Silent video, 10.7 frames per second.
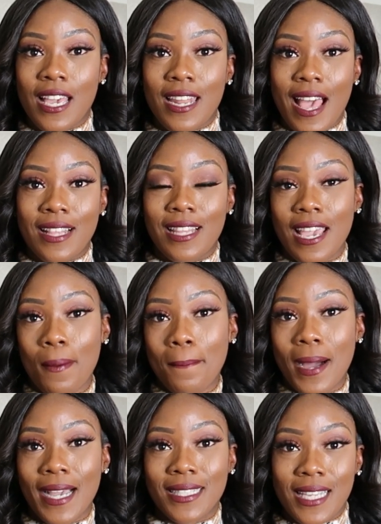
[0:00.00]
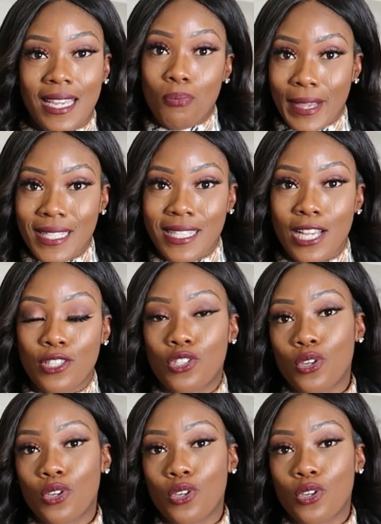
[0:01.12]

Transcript: and I like my tiny bracelets.